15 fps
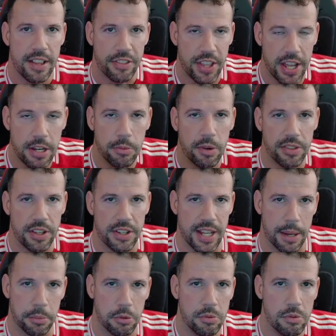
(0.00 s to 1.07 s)
Then you want the
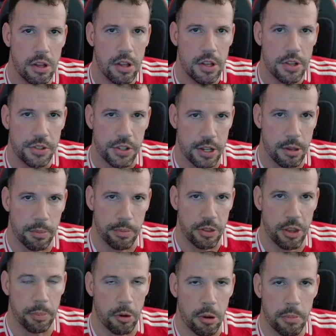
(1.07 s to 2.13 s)
double, so
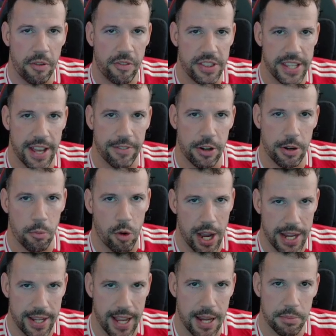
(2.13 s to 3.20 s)
the Bournemouth and the Everton
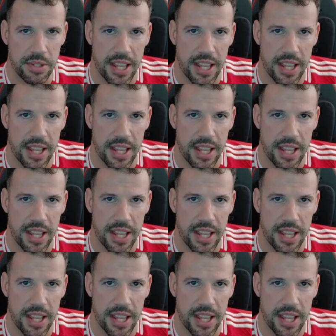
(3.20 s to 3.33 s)
away games.